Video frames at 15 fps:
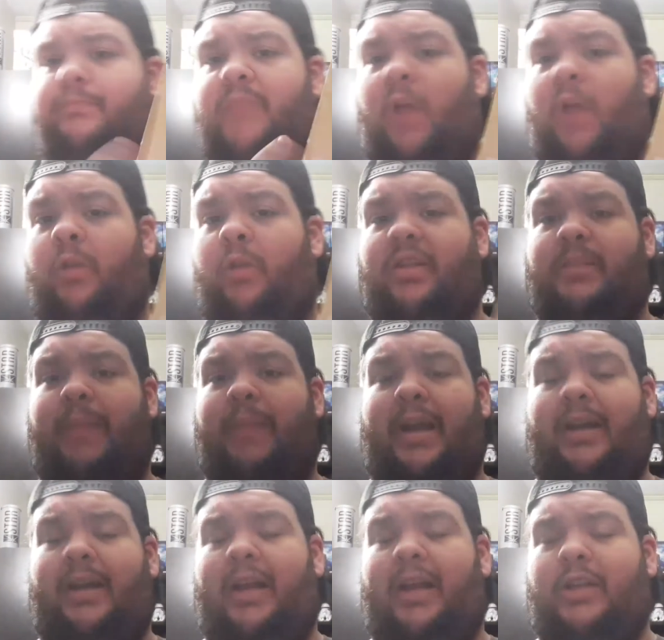read this back in
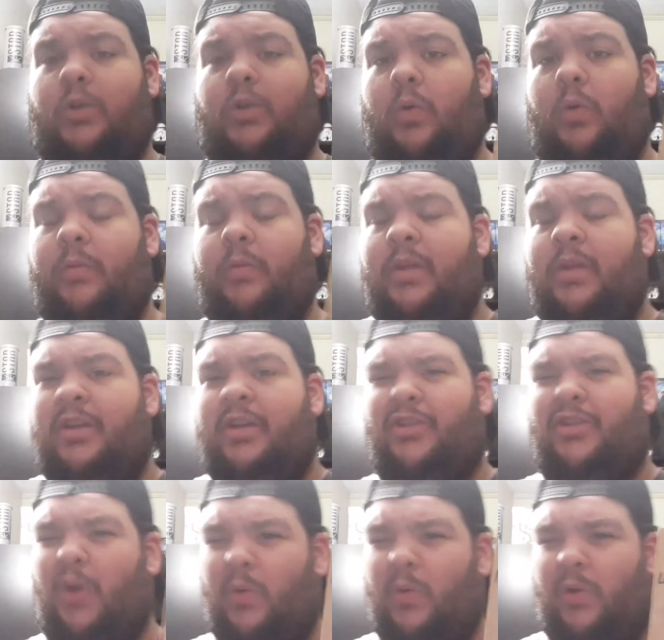high school. Don't
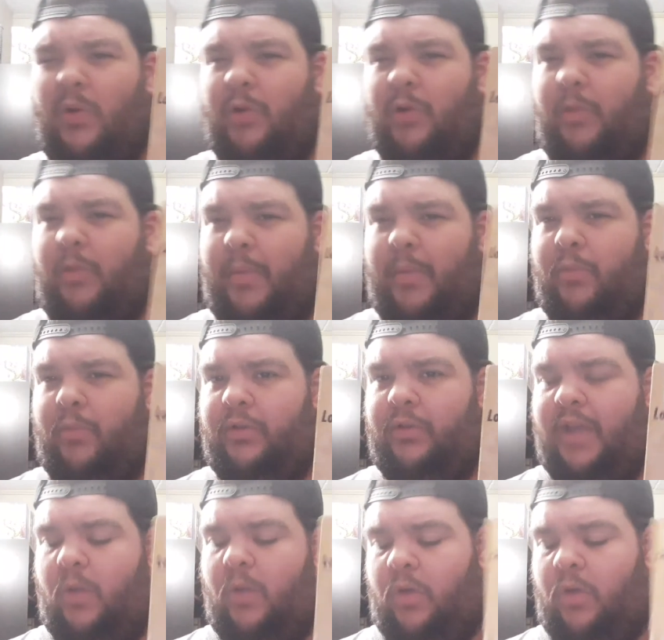really remember it that
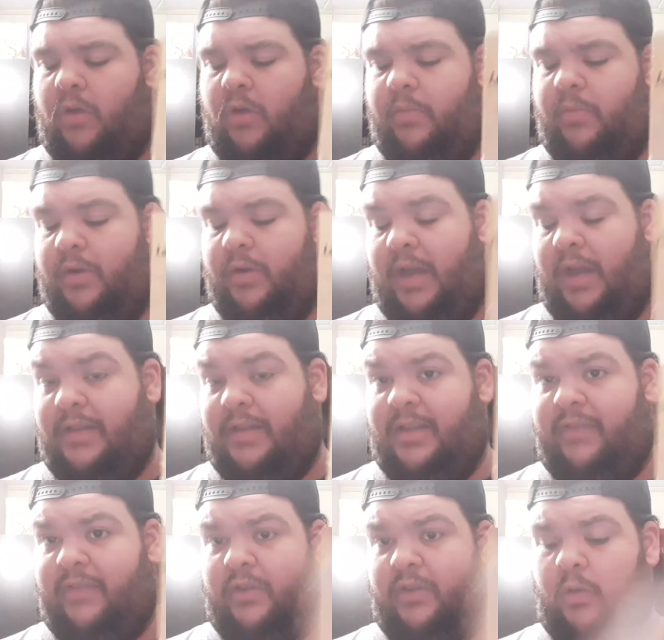well, but I
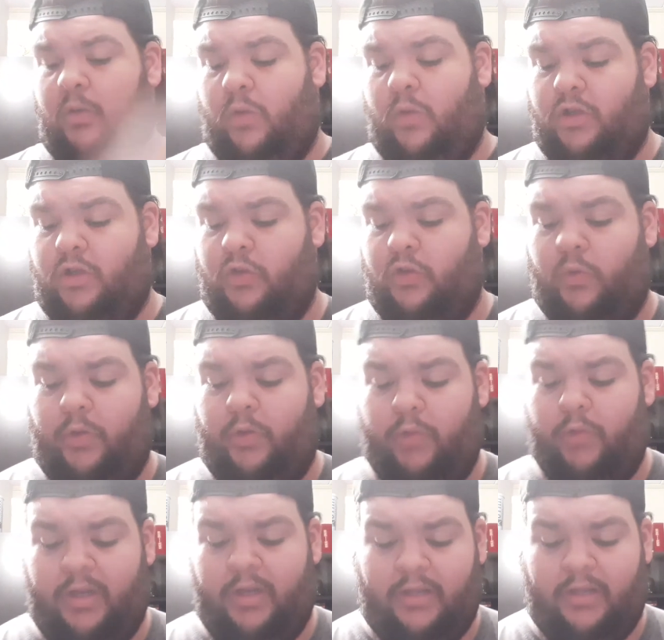definitely want to reread
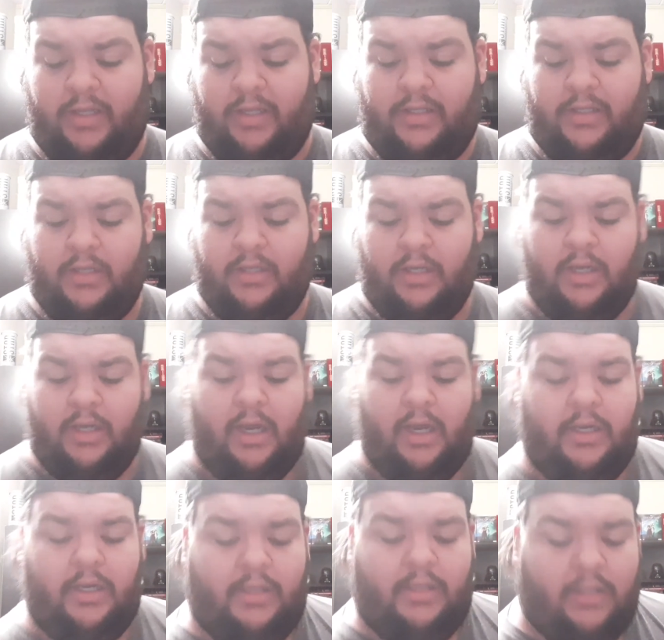this at
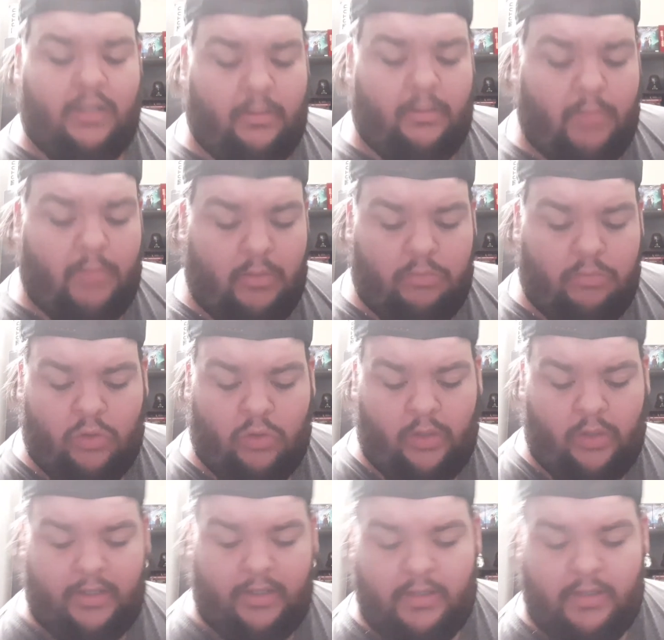some
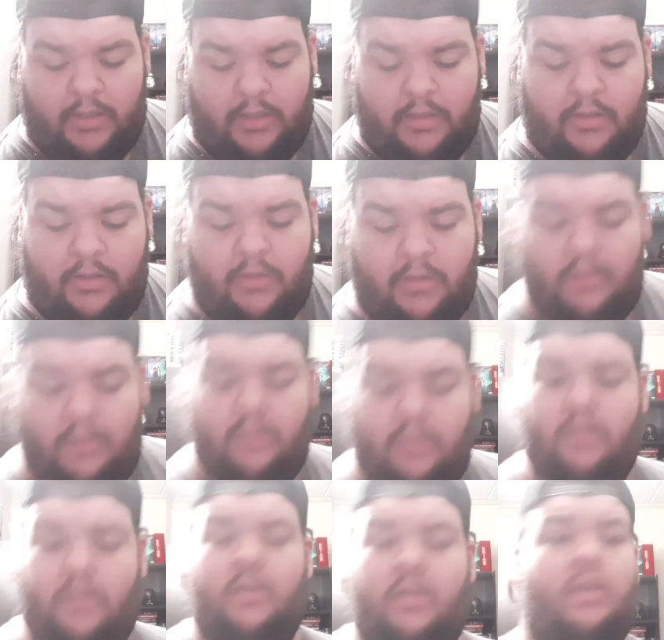point.
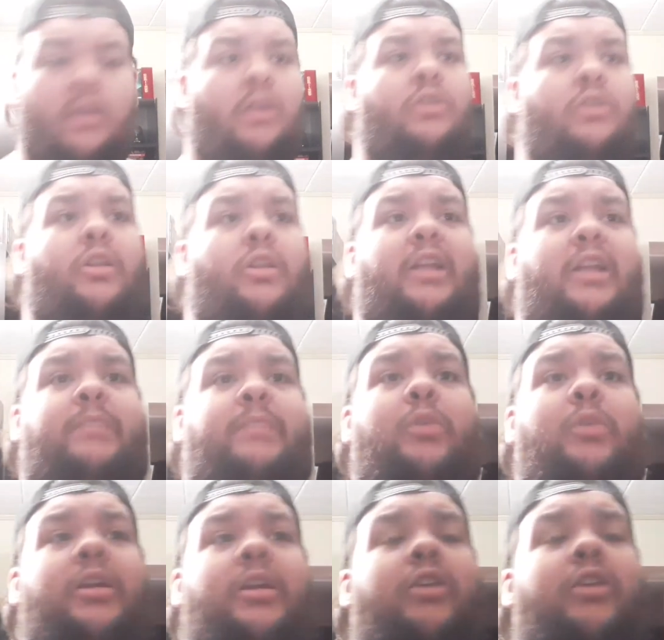So the next book
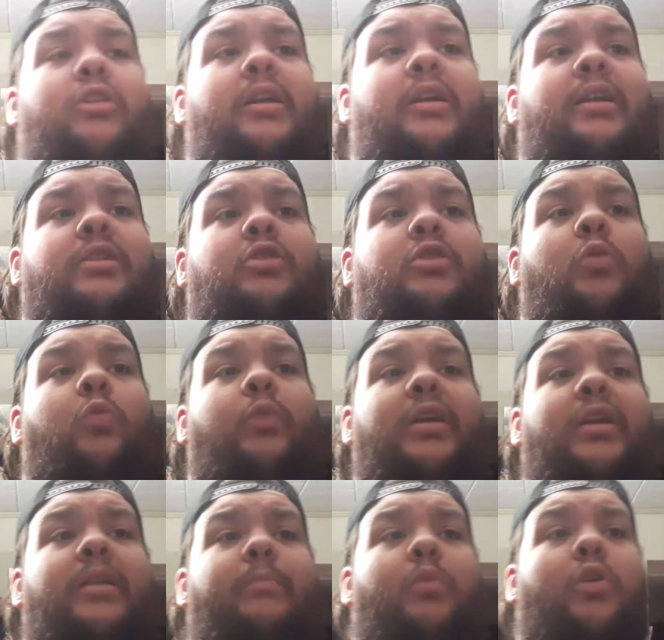here is to read a
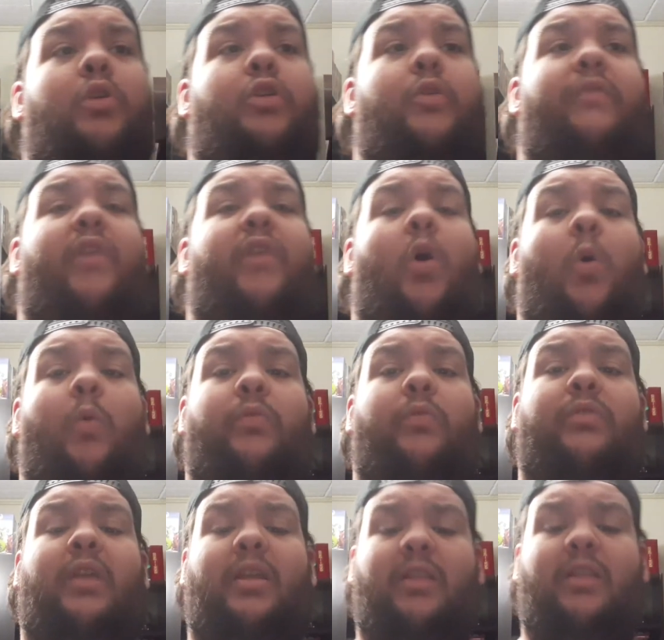book you've owned
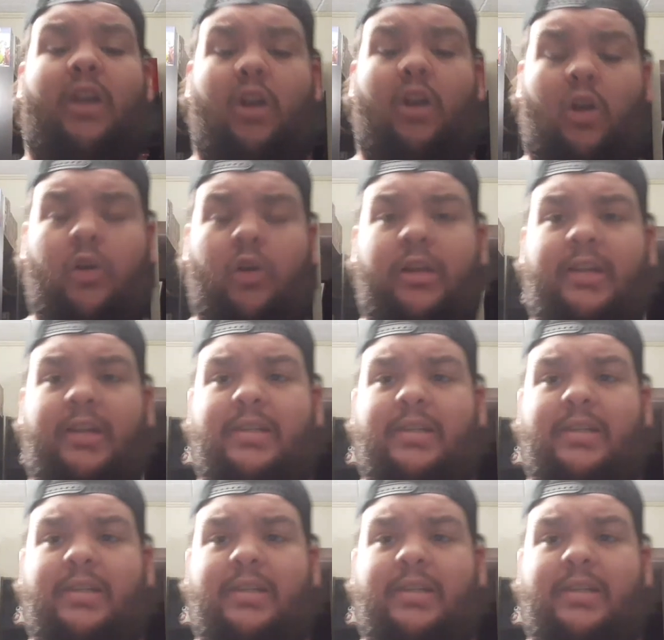the longest.